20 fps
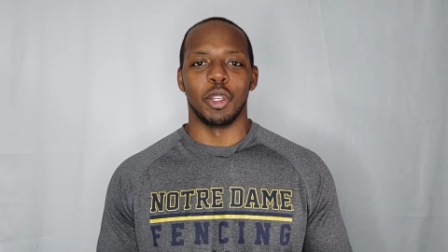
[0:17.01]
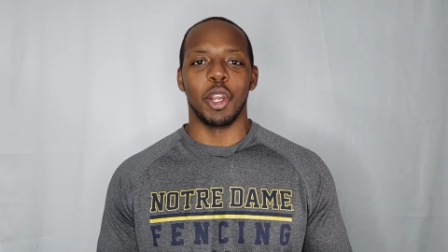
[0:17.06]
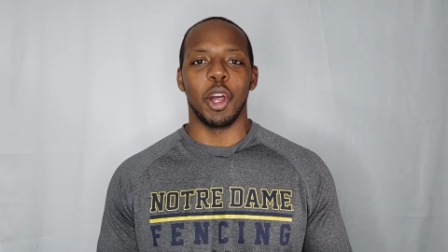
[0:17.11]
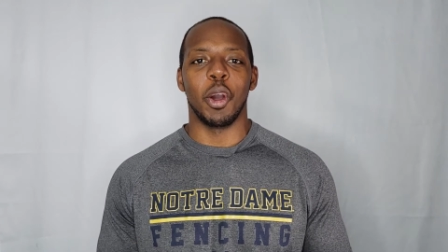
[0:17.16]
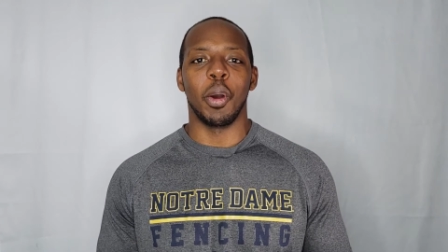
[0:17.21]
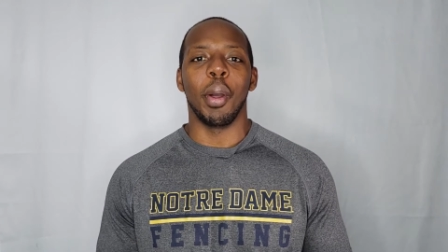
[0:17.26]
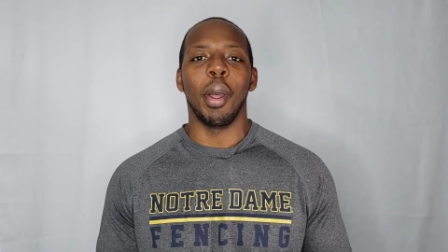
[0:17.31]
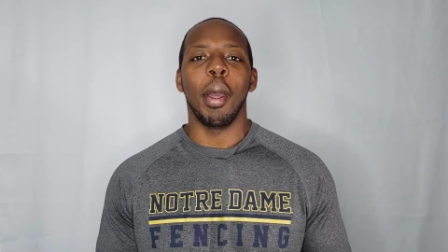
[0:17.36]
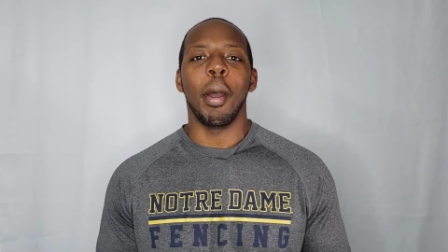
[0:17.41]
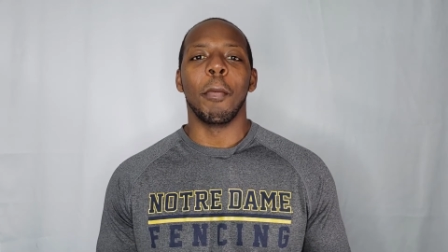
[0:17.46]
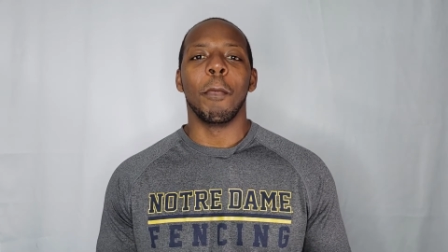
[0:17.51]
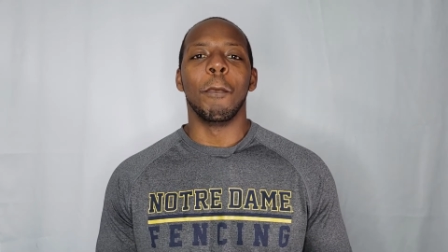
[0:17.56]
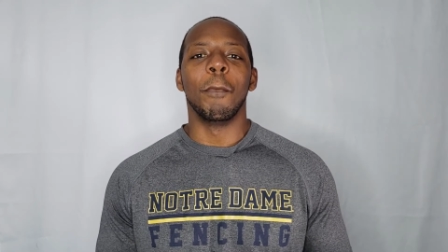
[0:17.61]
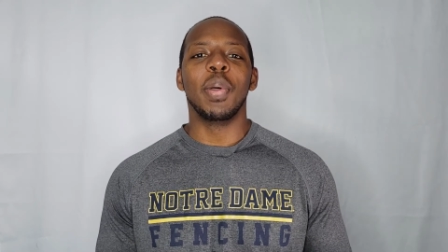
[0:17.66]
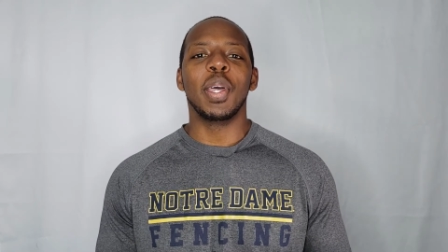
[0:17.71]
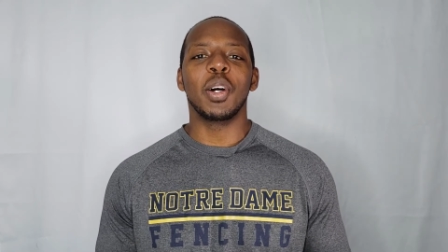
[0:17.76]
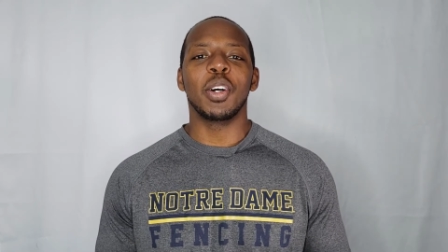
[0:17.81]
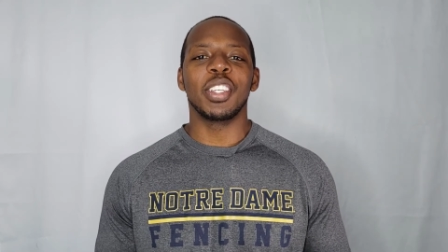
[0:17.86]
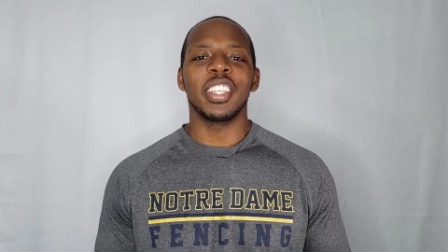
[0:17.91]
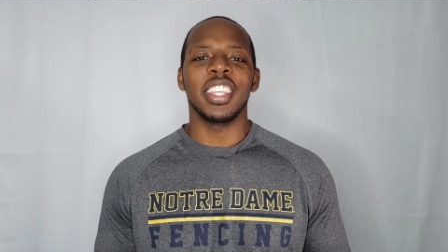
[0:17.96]
You know,
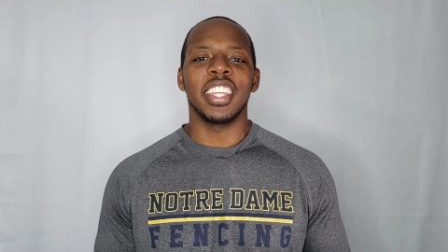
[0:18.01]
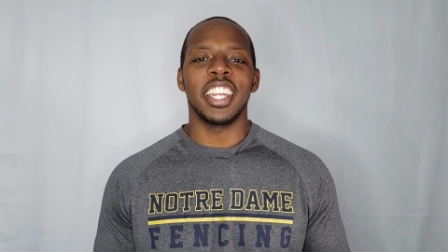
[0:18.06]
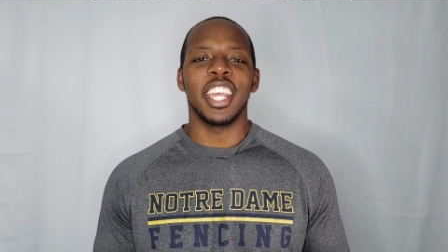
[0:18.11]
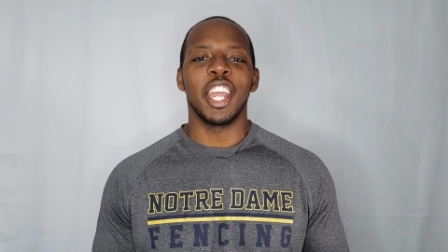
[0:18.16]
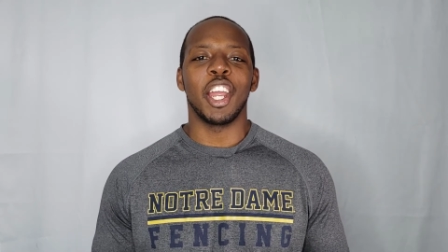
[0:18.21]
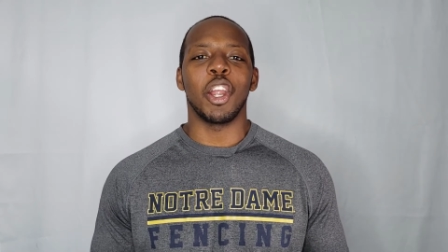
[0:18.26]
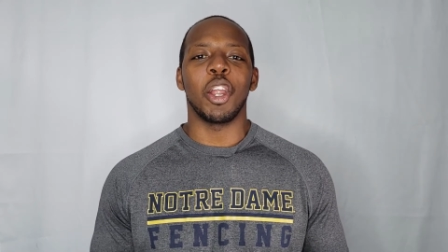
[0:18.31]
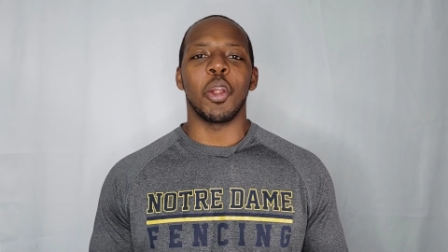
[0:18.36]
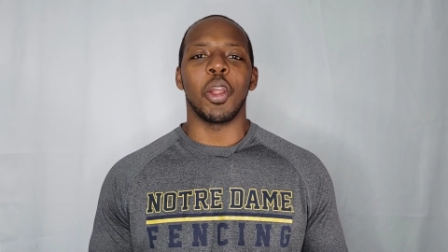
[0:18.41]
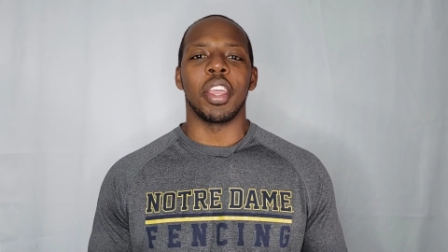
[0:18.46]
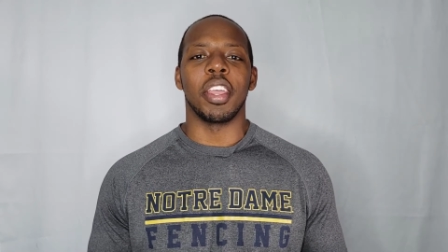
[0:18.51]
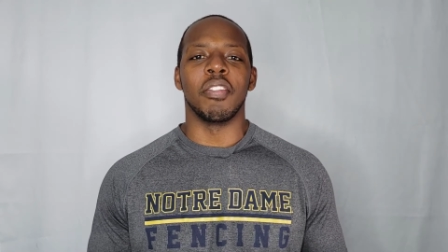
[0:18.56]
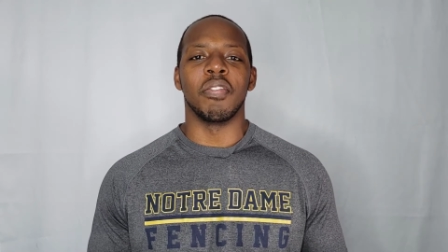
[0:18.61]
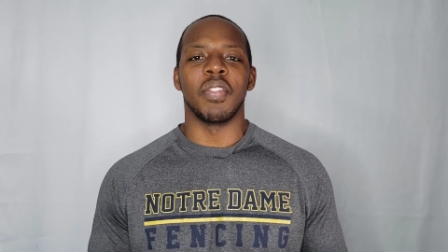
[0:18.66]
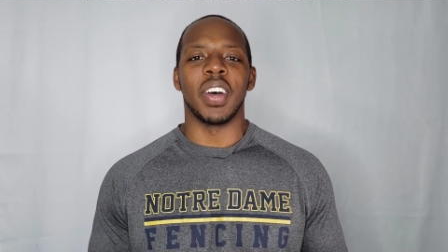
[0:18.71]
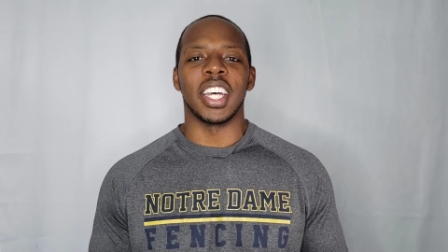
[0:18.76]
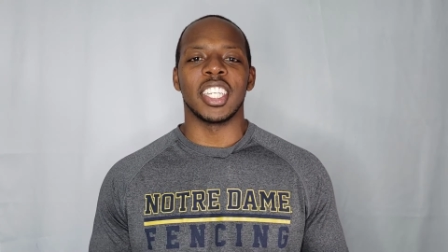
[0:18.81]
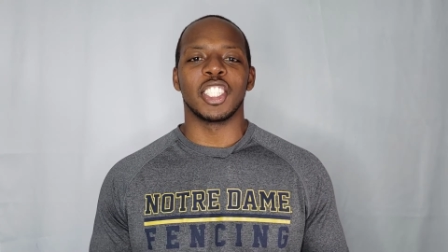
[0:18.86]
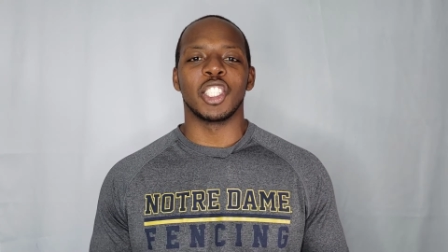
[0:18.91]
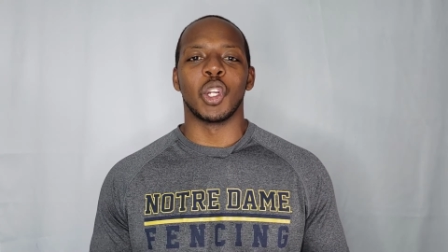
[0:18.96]
billionaire
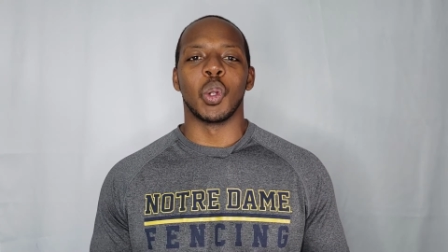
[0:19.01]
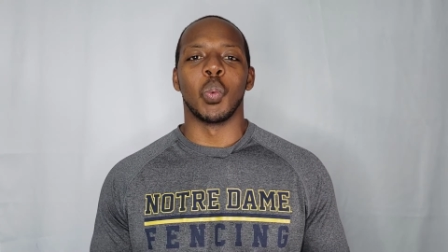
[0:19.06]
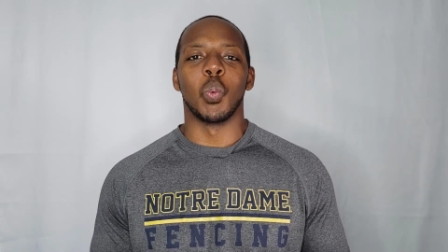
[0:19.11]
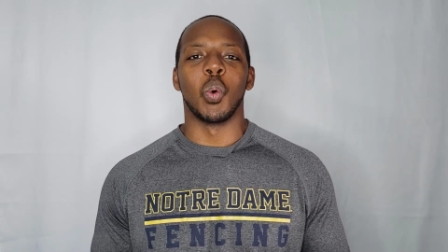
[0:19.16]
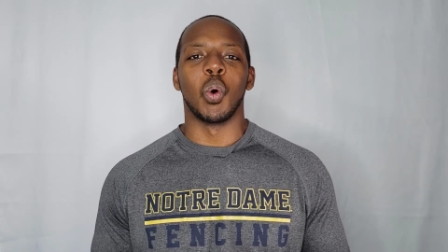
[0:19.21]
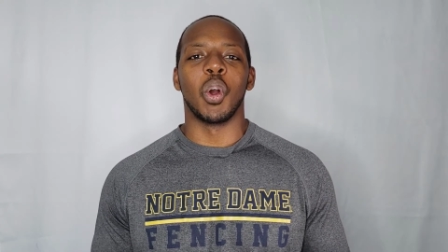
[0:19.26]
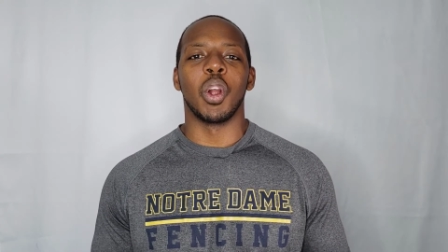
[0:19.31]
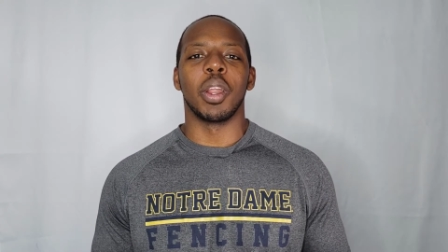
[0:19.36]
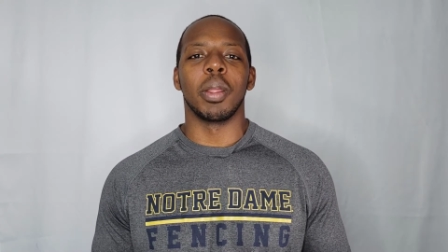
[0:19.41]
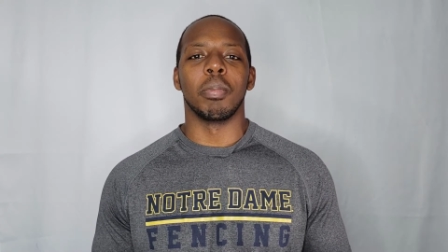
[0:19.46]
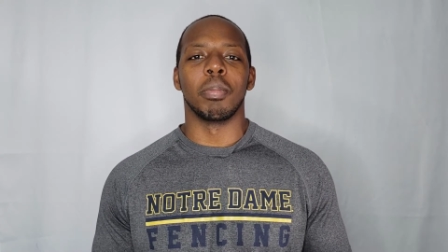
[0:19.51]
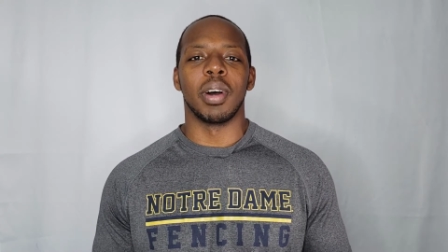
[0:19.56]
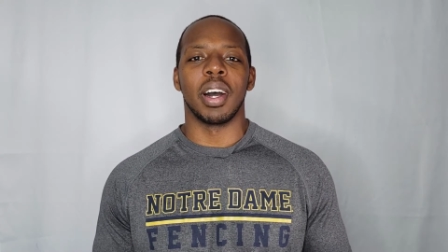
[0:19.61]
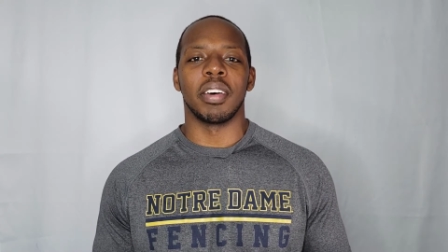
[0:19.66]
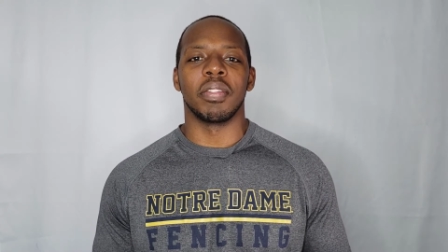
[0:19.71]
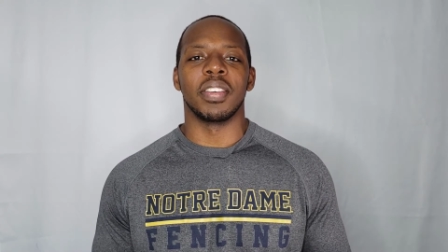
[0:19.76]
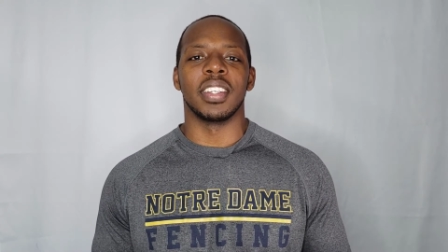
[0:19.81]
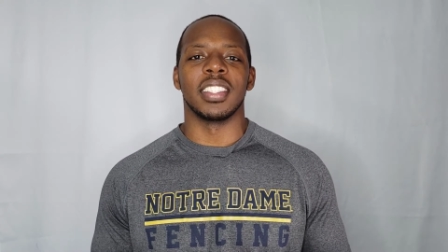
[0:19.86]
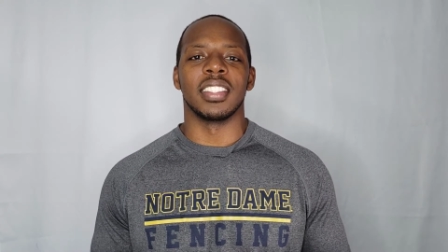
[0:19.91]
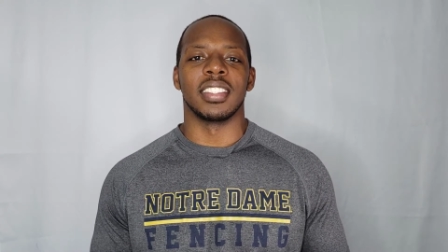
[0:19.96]
investor Warren
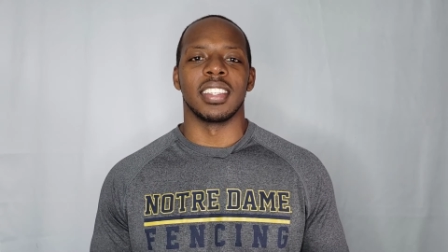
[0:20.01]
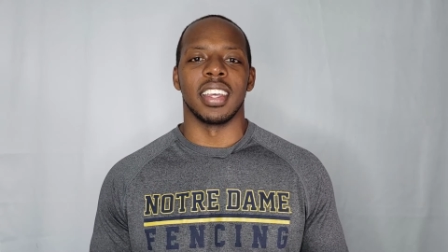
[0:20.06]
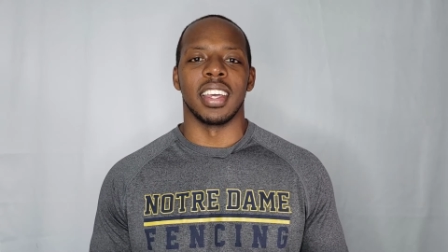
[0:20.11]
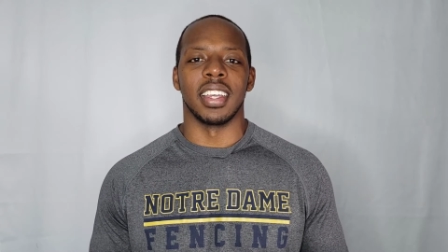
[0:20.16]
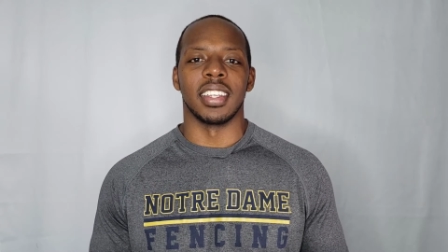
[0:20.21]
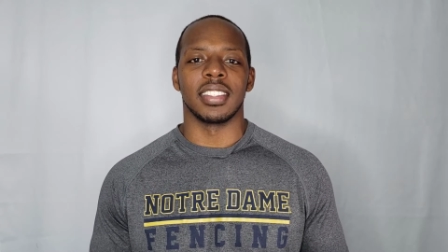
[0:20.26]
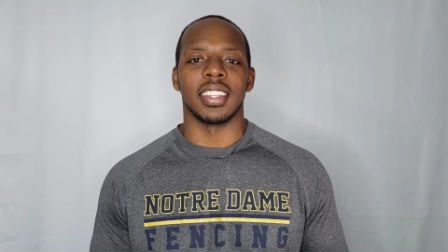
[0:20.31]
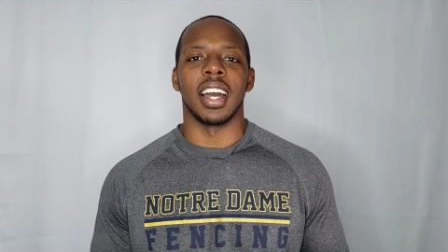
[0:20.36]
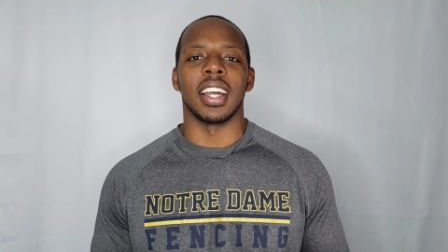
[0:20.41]
Buffett says,